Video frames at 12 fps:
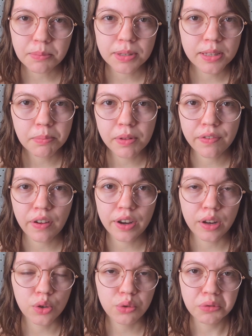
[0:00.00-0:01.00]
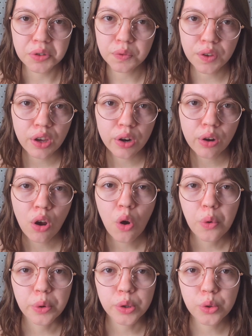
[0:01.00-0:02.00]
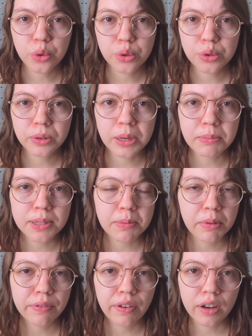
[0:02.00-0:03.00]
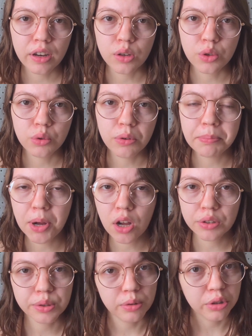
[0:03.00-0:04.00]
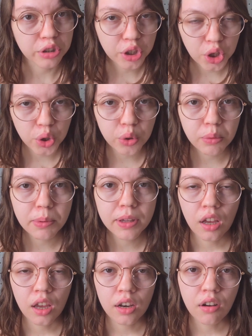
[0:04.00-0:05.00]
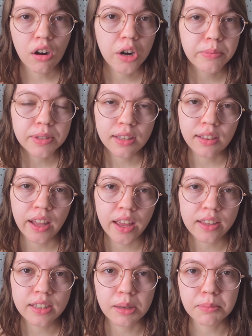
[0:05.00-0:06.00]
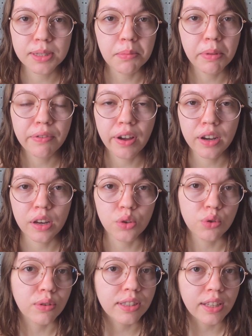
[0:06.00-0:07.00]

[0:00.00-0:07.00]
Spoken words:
can be simplified into a sphere, or the torso can be simplified into a box or cube, and arms and legs can be simplified into